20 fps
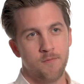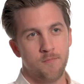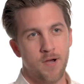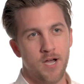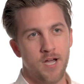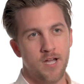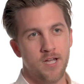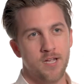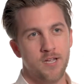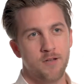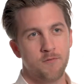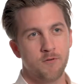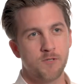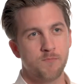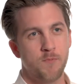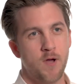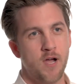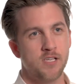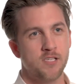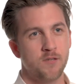My
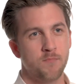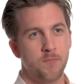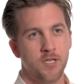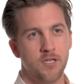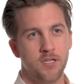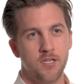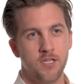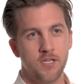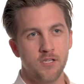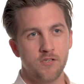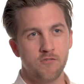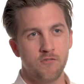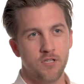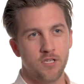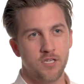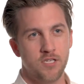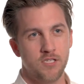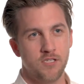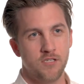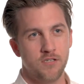responsibility is
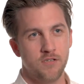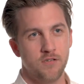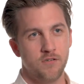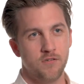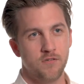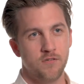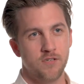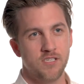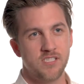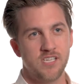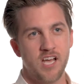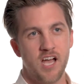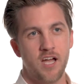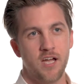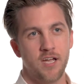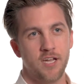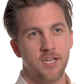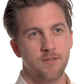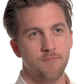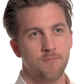really to
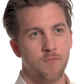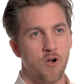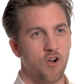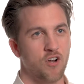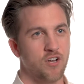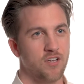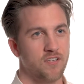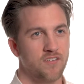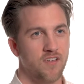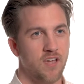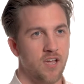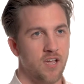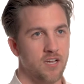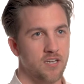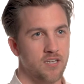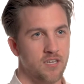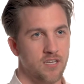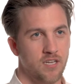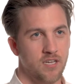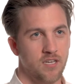design,
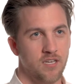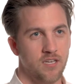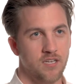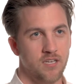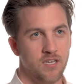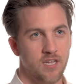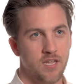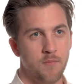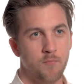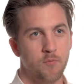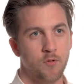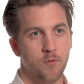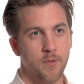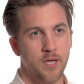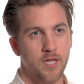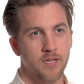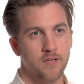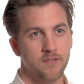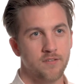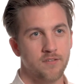architect, and
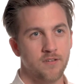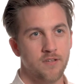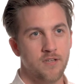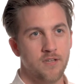implement